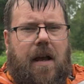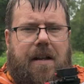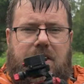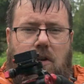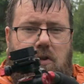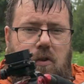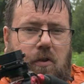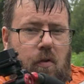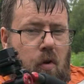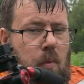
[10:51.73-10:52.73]
And it's not
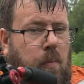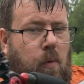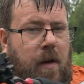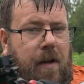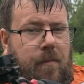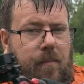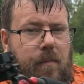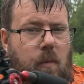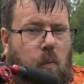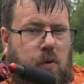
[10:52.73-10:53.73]
just a normal ball head,
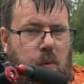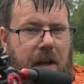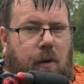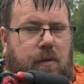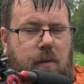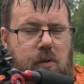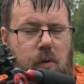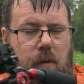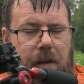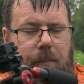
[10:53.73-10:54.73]
which we'll get onto
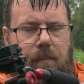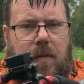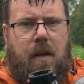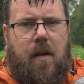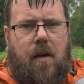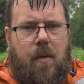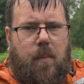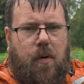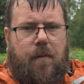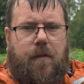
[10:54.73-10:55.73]
shortly.
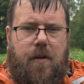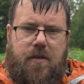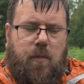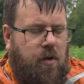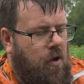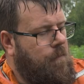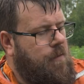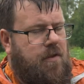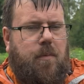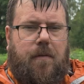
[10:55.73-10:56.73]
But first, I want to go
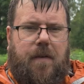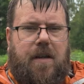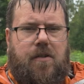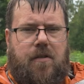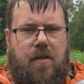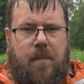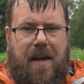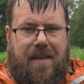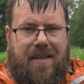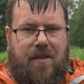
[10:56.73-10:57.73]
through some of the features that
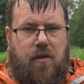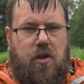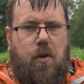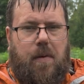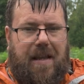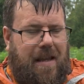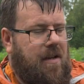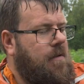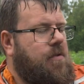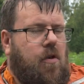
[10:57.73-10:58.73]
make this such a
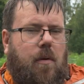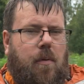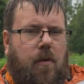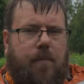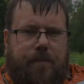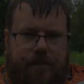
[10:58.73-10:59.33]
unique tripod.